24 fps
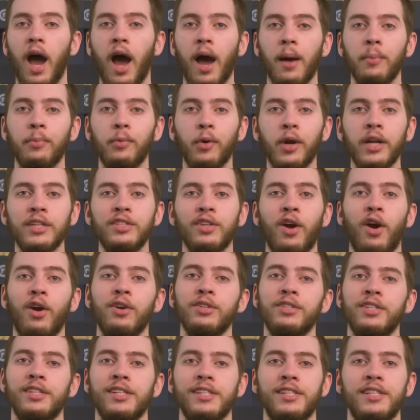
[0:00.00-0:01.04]
Upgrades
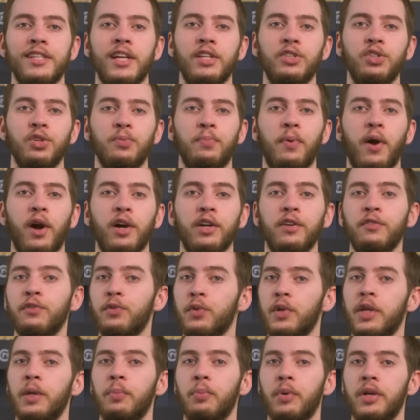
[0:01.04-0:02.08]
aren't an essential part of
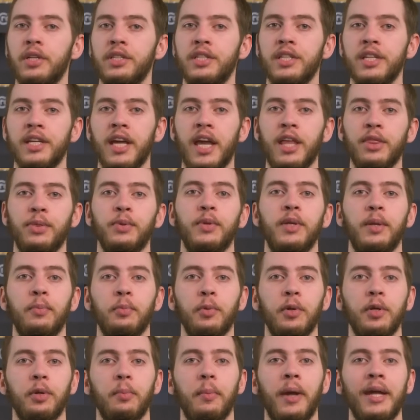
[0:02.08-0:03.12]
3D printing and 3D
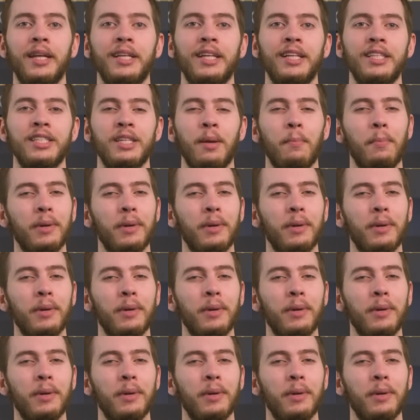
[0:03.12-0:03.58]
printer maintenance,